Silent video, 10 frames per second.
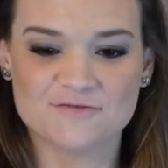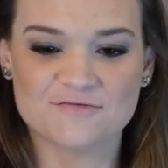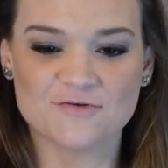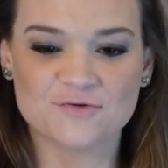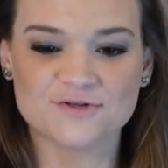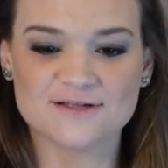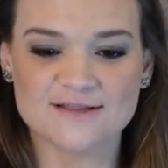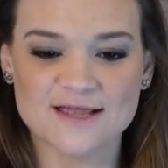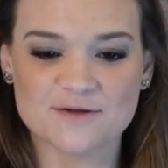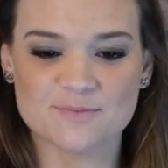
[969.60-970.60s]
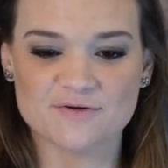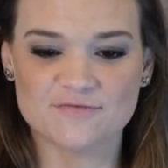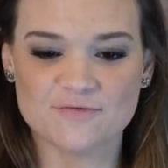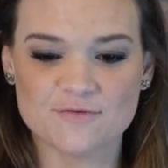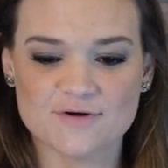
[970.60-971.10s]
fold it like
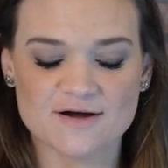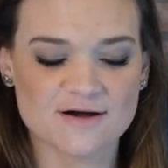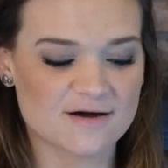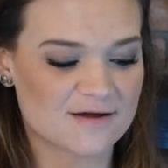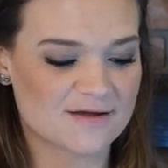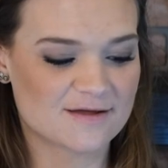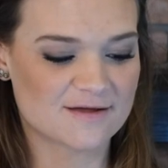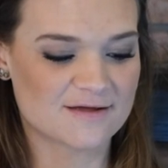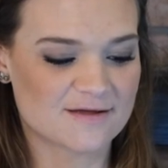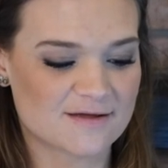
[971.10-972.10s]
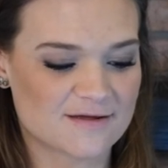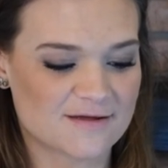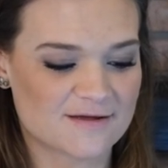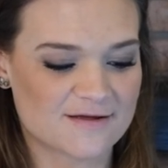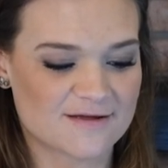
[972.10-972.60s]
before,
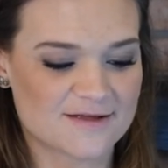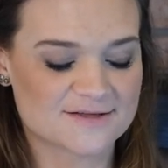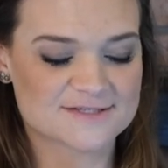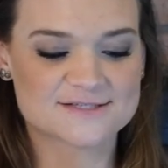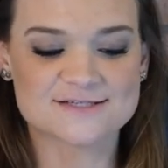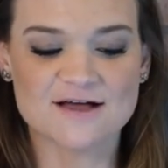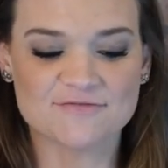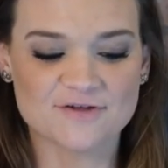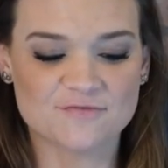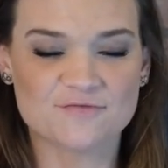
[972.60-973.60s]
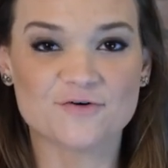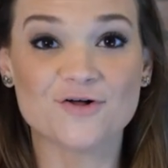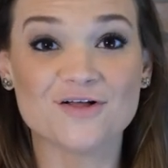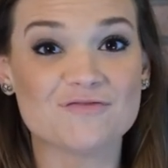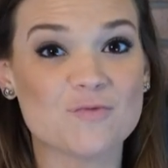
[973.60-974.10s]
stuff it
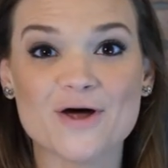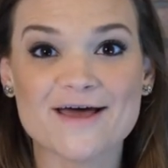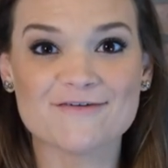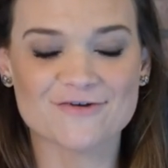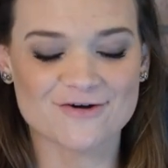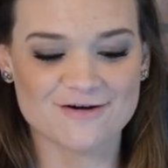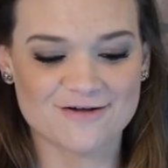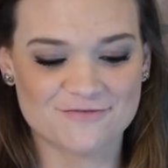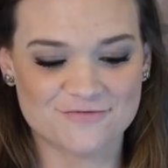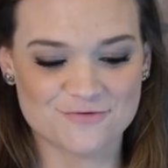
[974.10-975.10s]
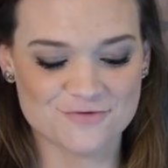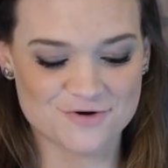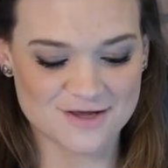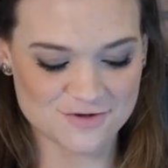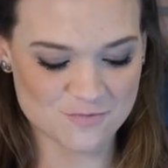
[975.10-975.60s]
full of whatever
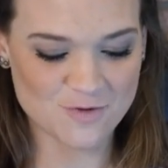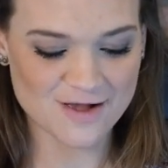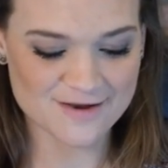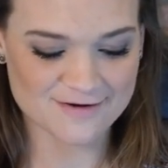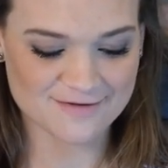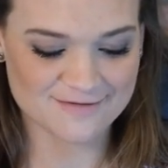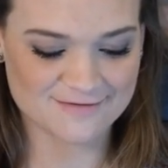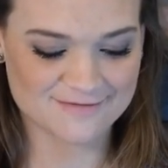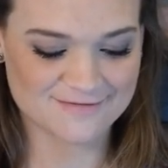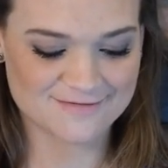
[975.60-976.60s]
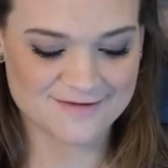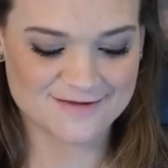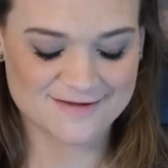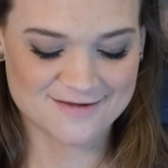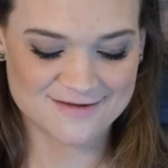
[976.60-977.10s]
food you want,
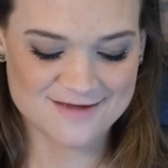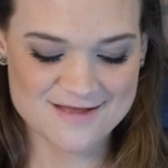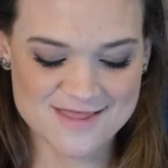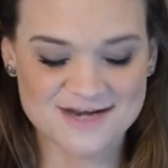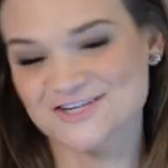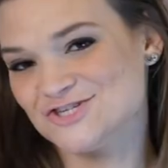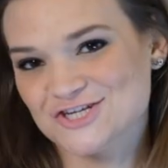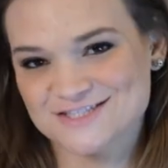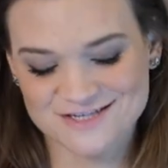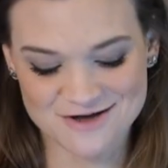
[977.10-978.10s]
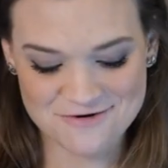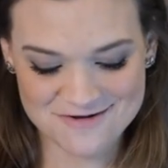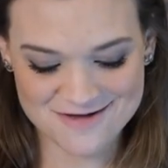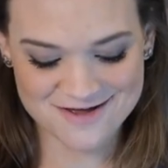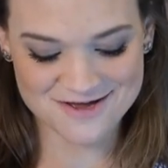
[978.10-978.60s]
and then it's just,
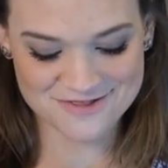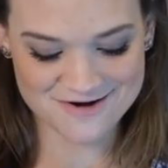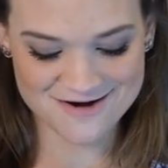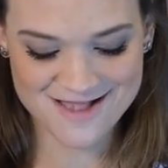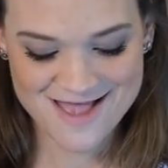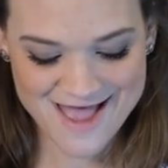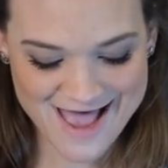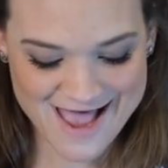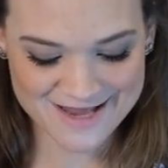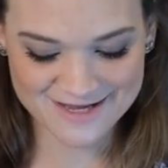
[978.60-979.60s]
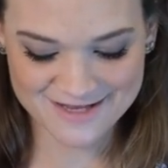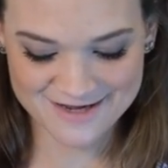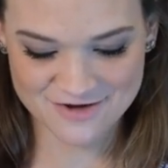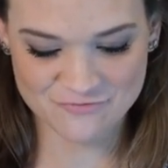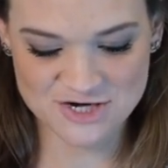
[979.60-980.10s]
another added
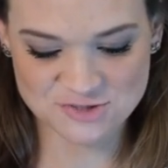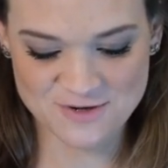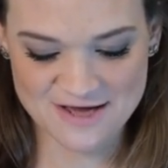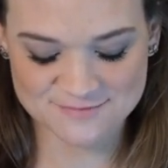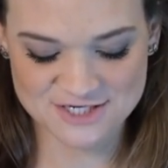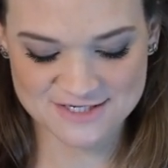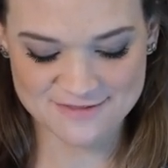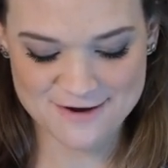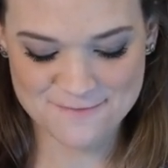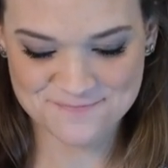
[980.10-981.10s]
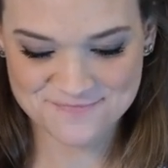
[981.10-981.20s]
enrichment object in there.